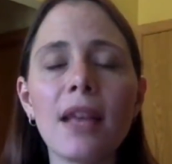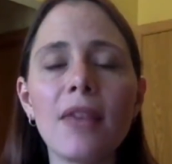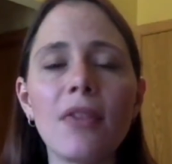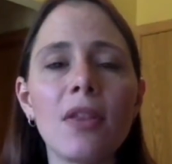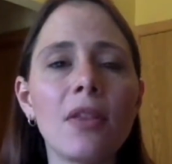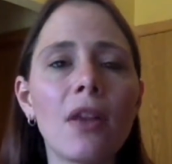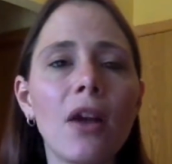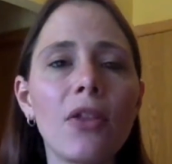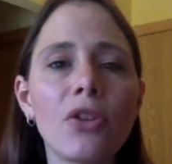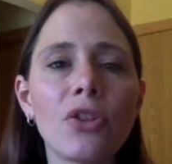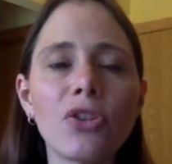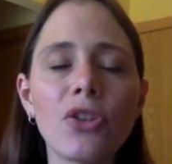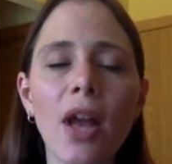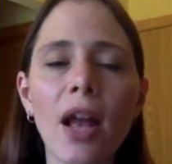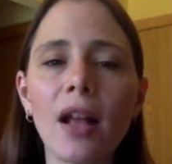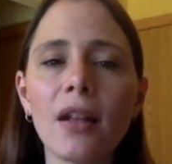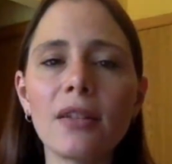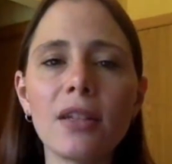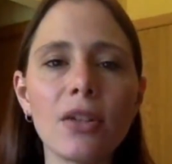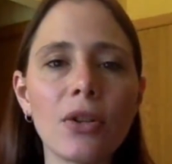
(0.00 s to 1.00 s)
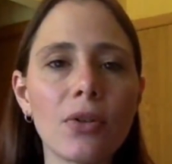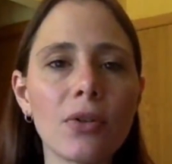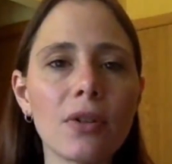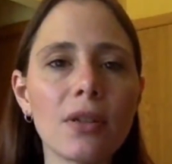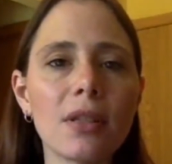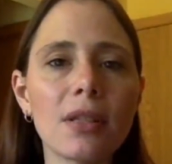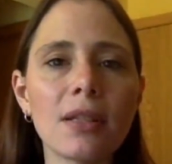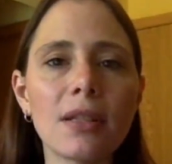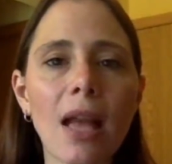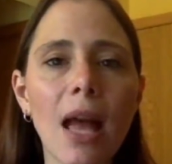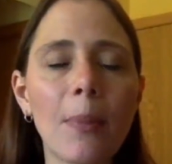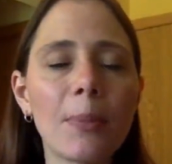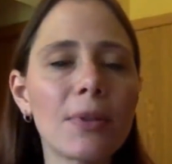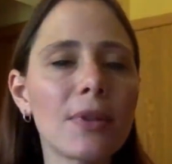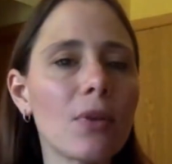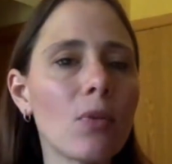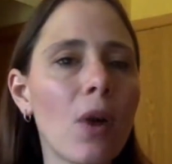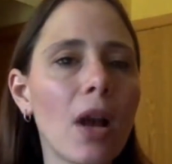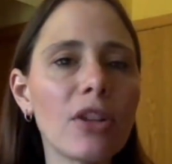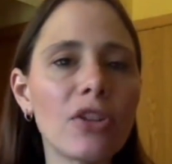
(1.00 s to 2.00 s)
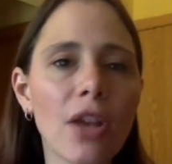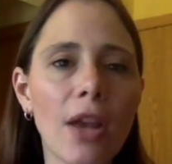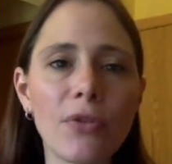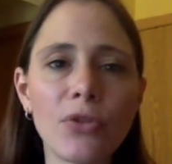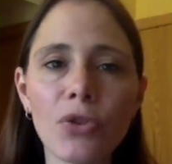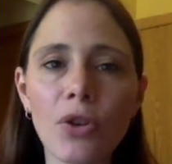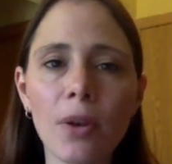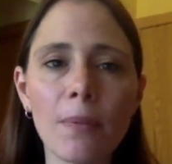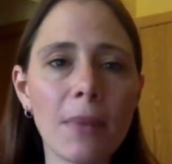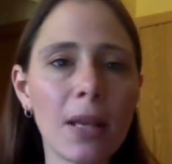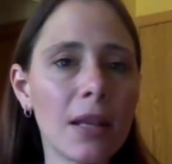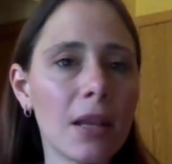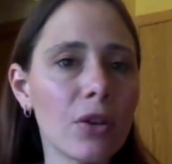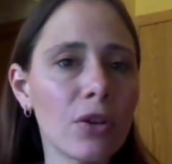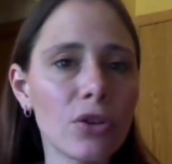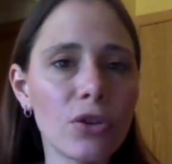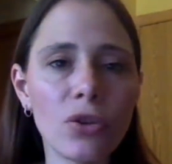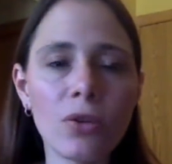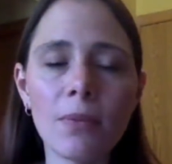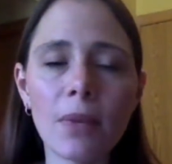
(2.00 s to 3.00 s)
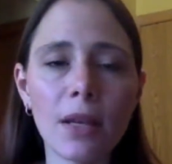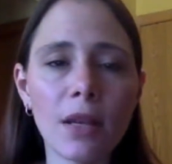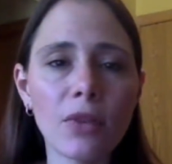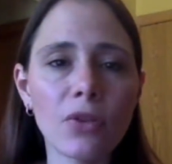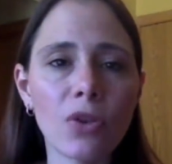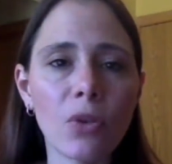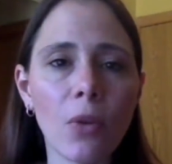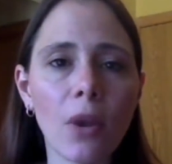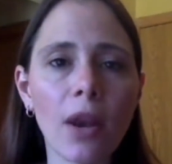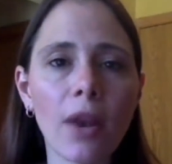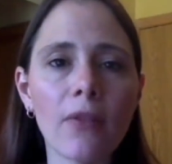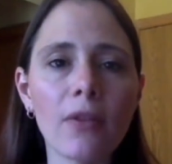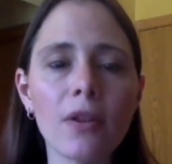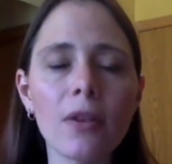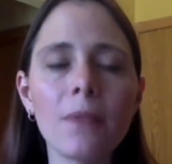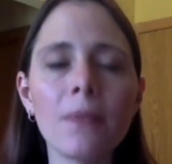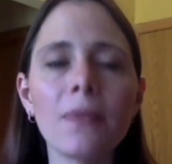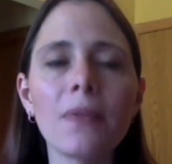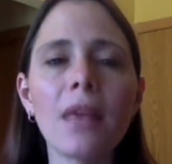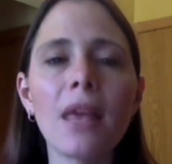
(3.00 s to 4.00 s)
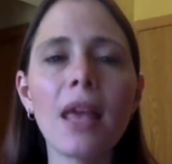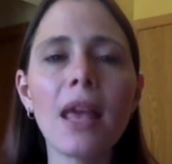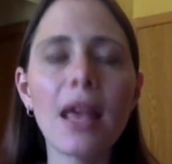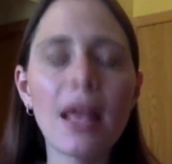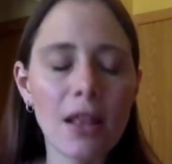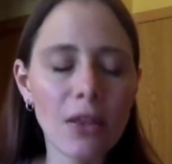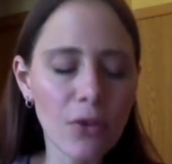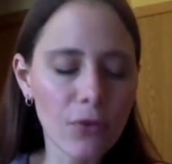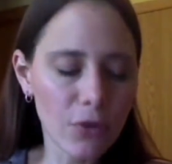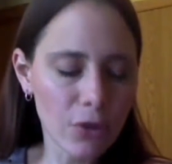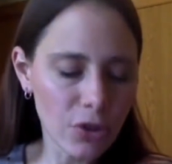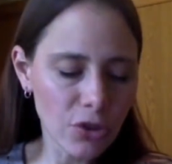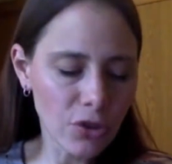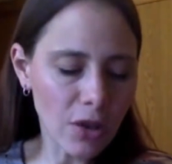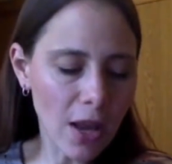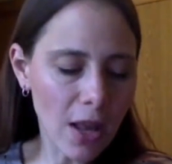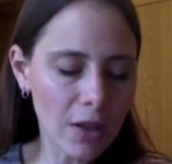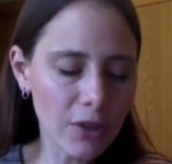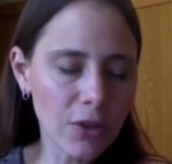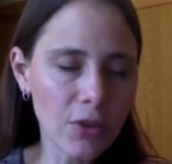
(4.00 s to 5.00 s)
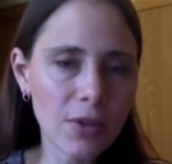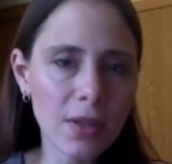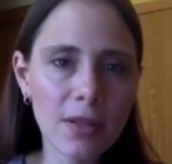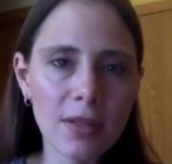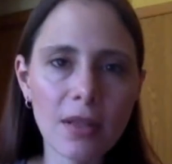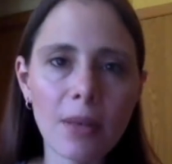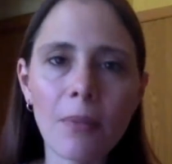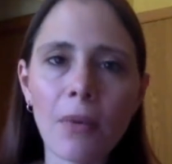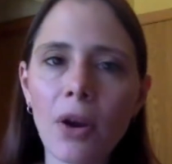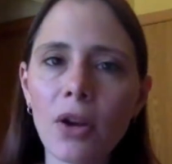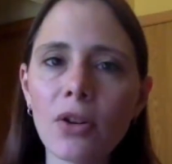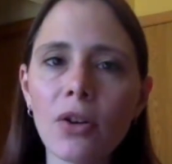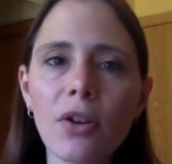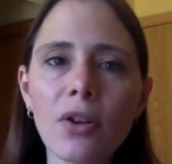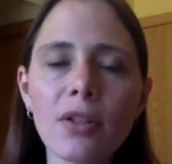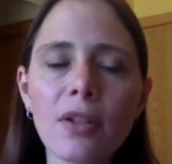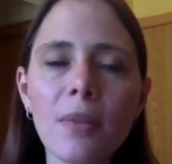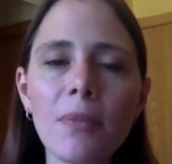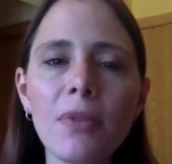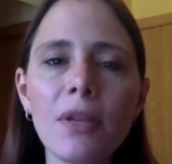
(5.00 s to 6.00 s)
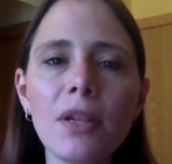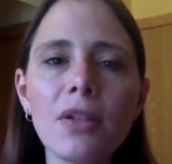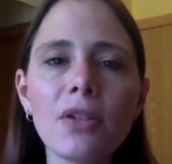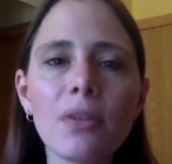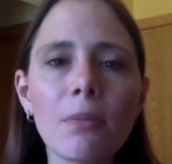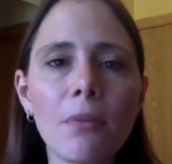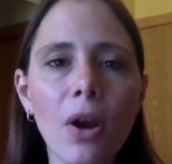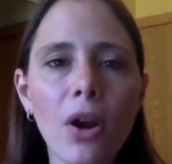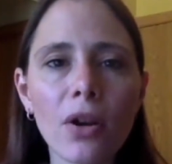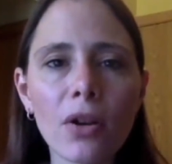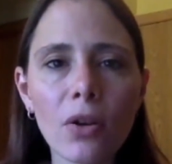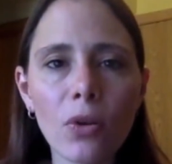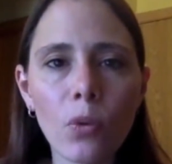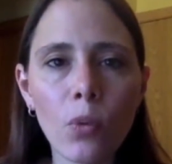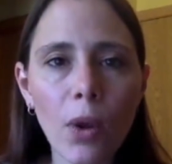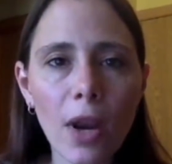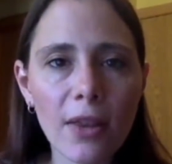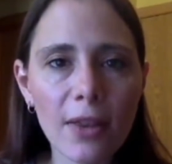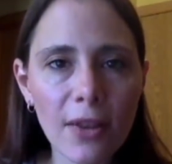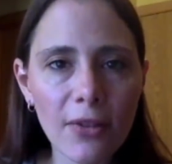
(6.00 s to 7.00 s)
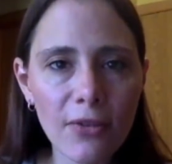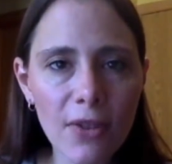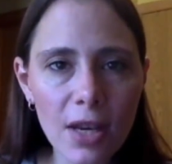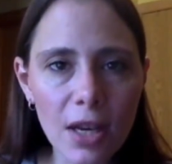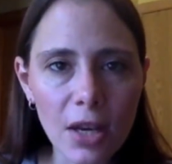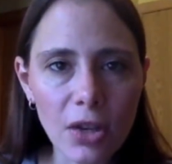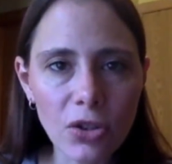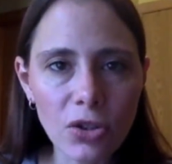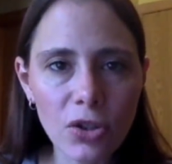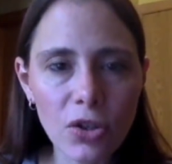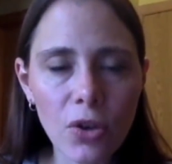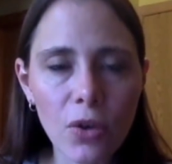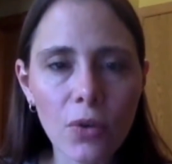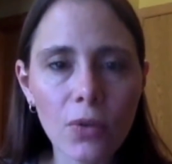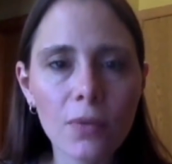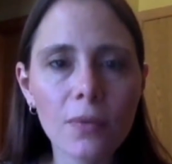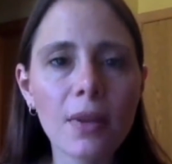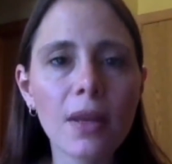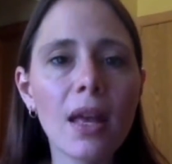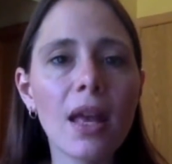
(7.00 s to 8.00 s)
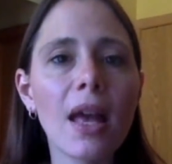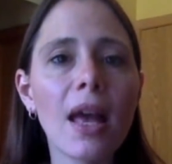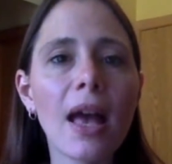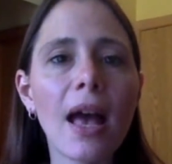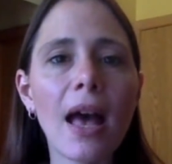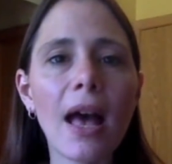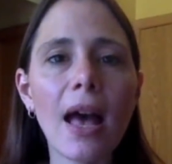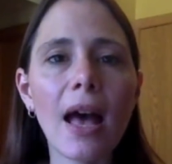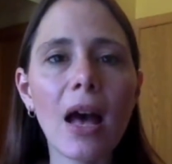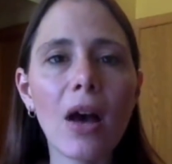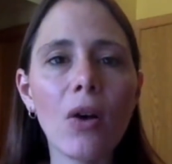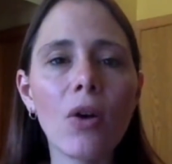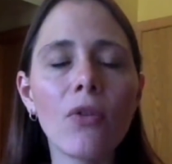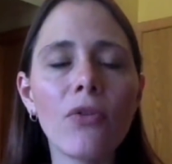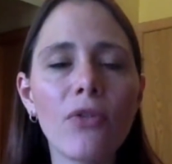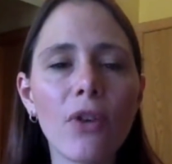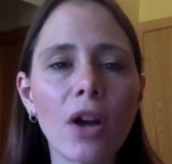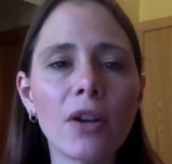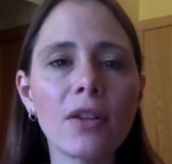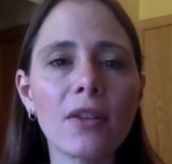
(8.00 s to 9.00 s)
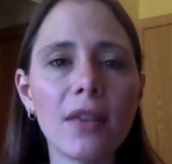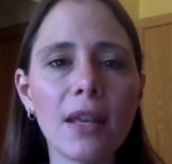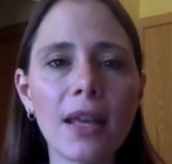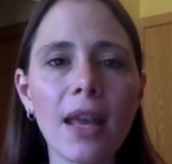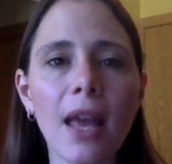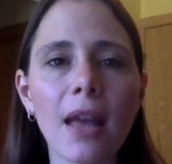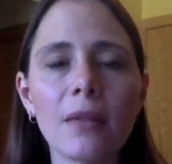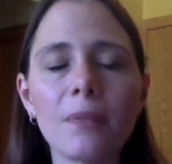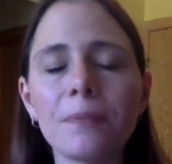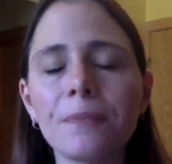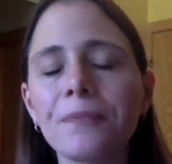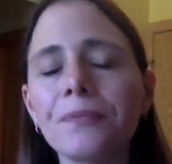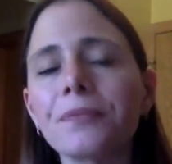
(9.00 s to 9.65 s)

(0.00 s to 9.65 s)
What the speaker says: and then the other child, stops the watch after a minute or 2 minutes or whatever. And the first child uses some marker or something to mark where they finished, how far did they get?